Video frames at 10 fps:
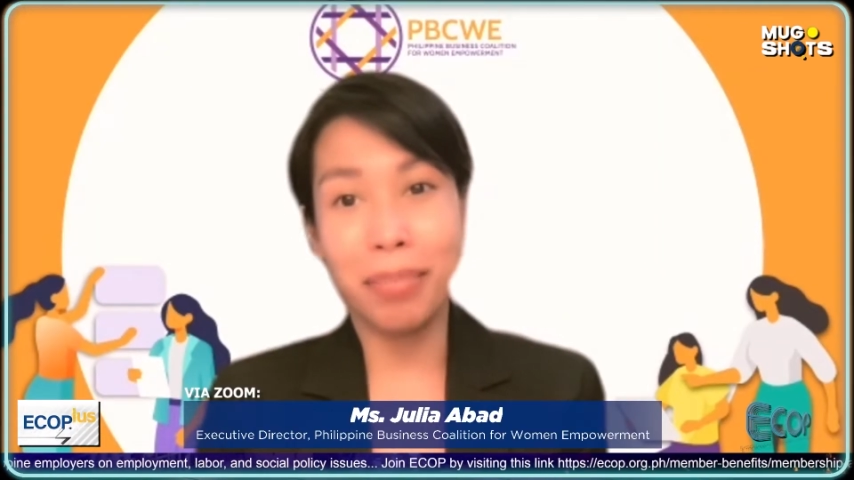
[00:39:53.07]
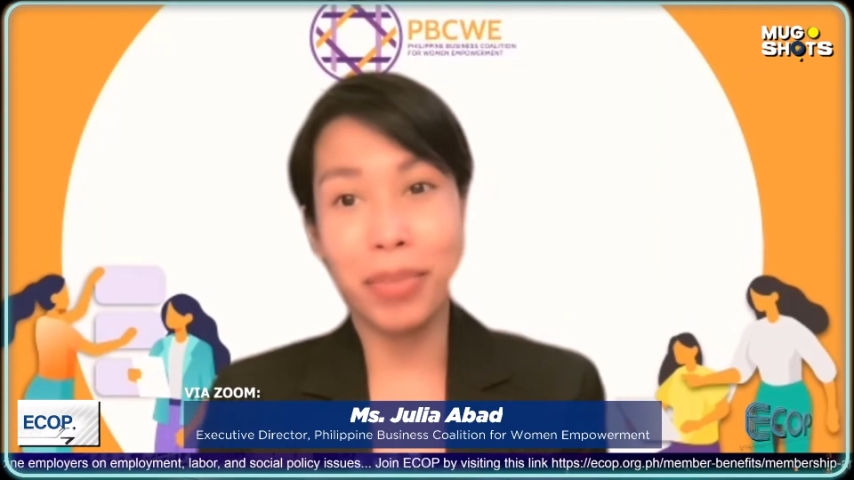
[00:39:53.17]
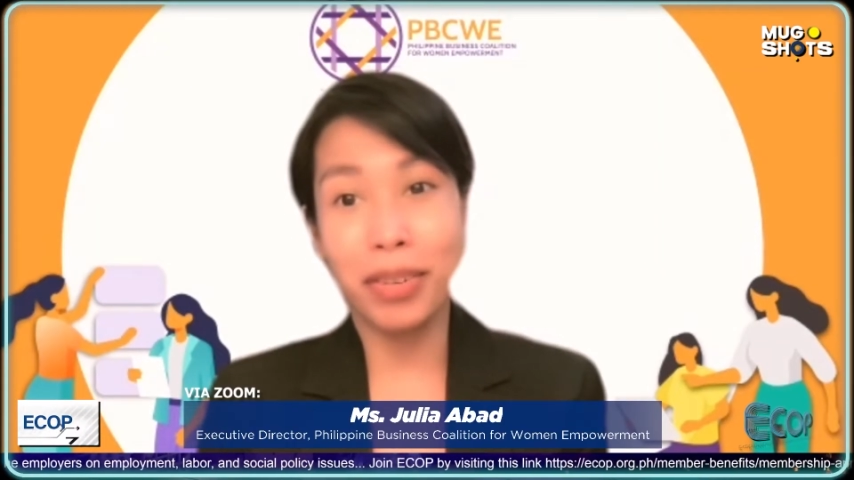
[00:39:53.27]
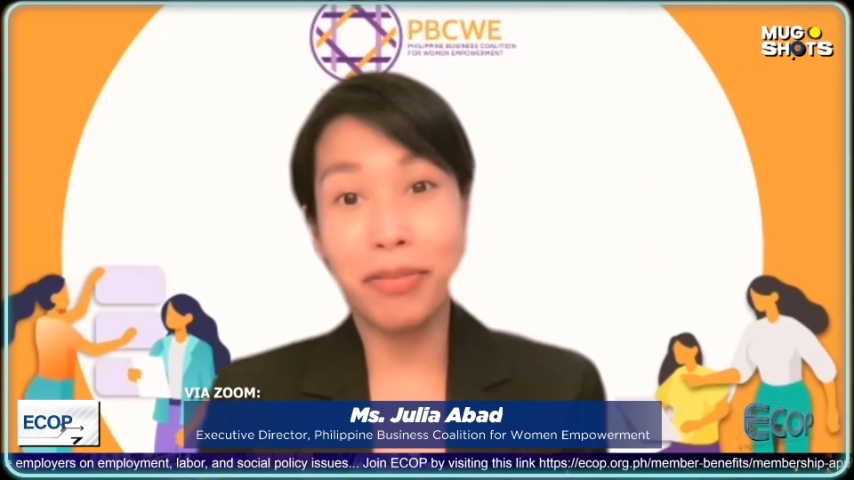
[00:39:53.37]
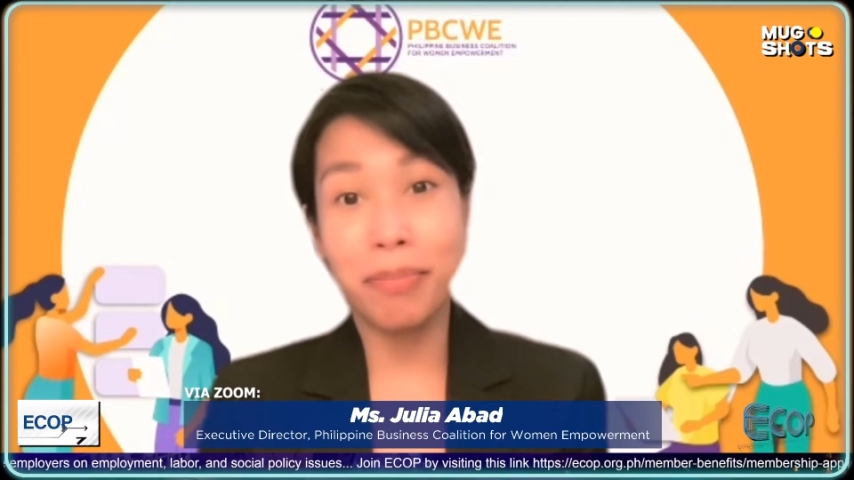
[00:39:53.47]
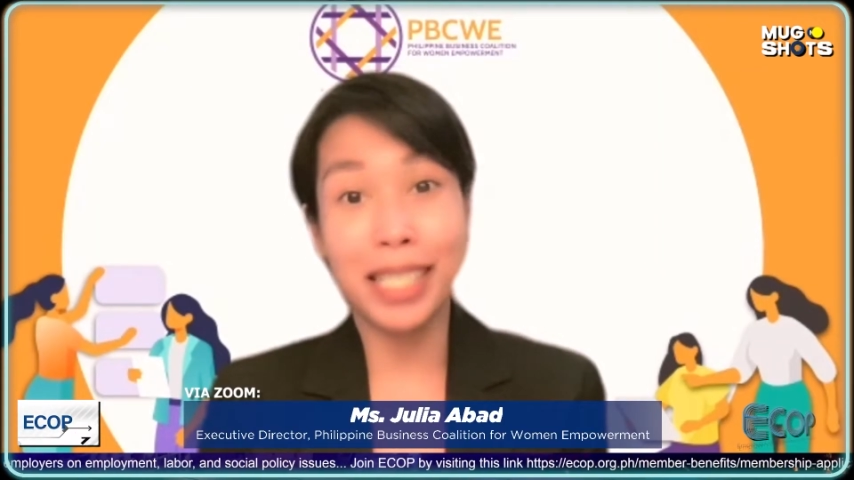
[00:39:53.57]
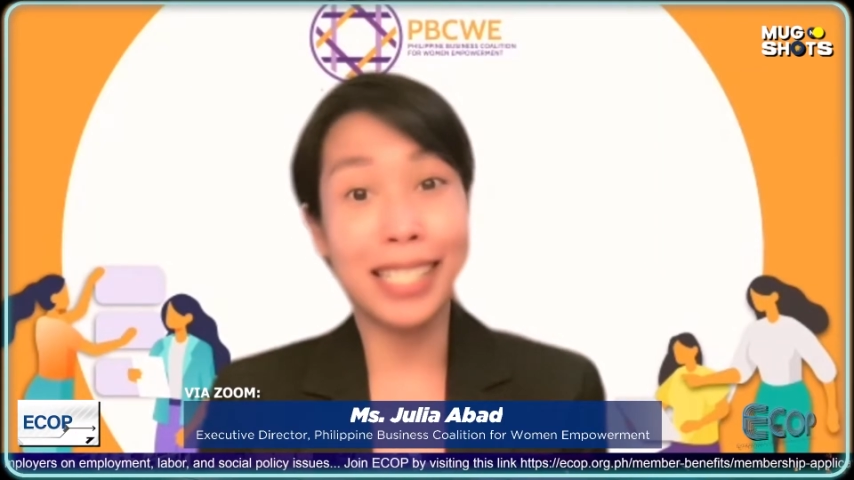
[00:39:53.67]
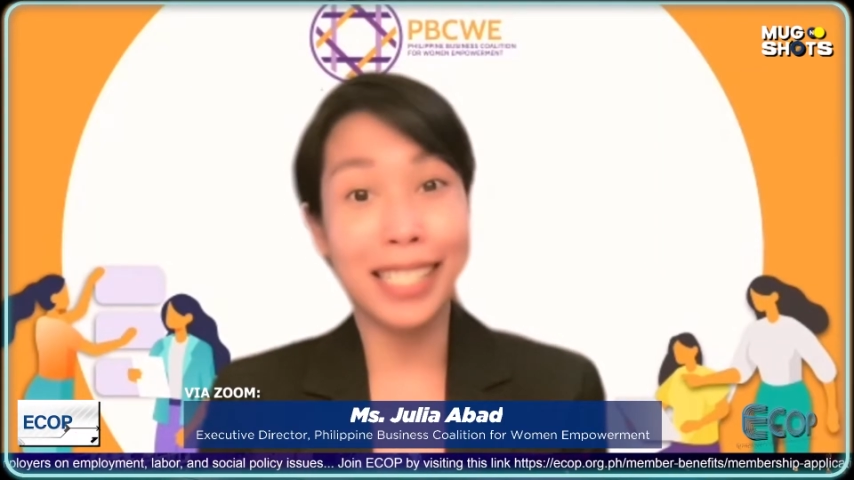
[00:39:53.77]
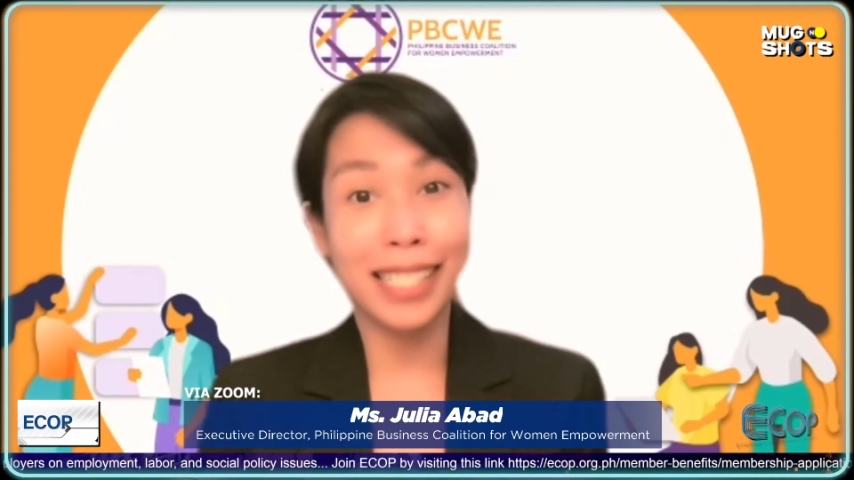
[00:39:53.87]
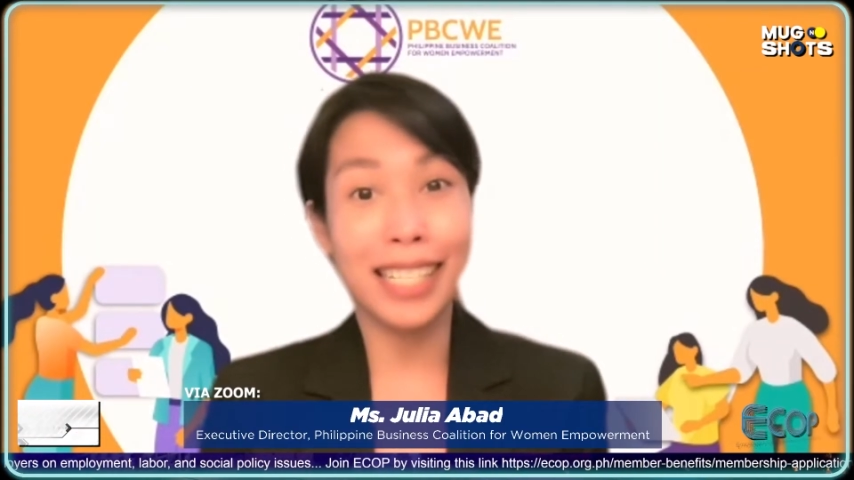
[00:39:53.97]
of
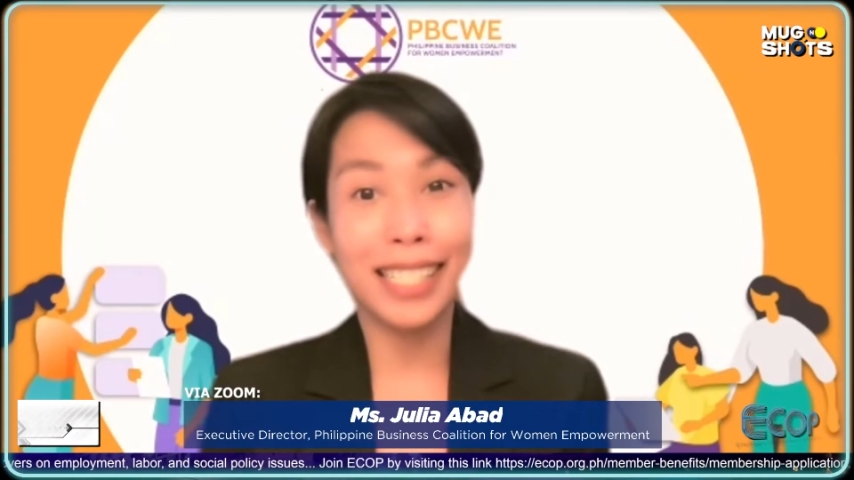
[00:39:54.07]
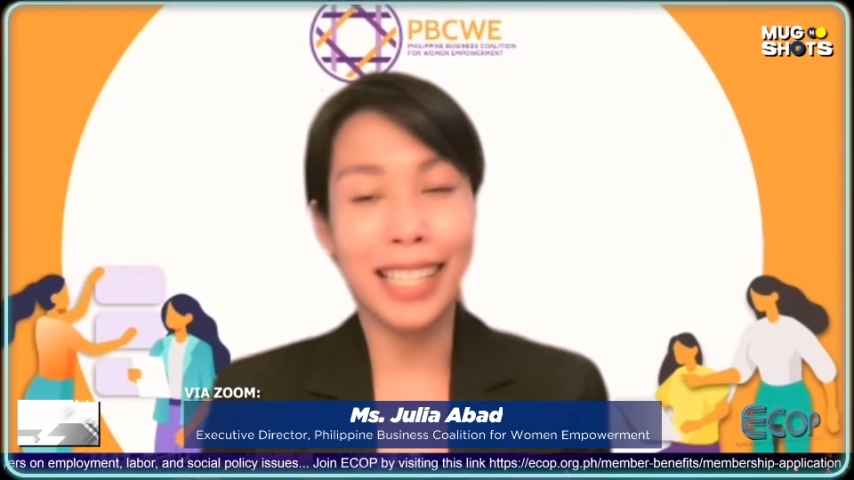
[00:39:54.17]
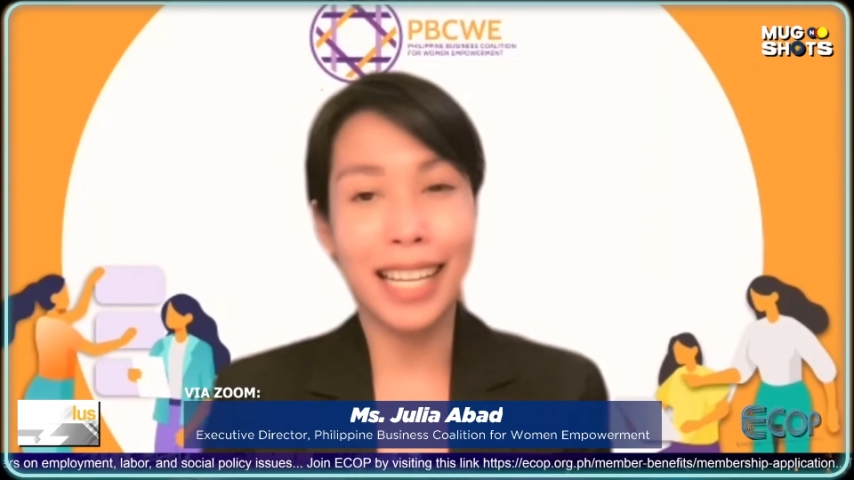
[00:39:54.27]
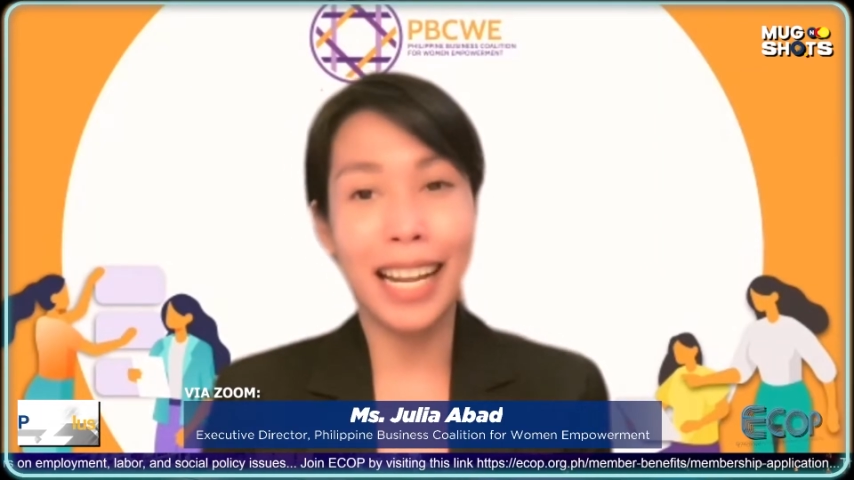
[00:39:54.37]
businesses in the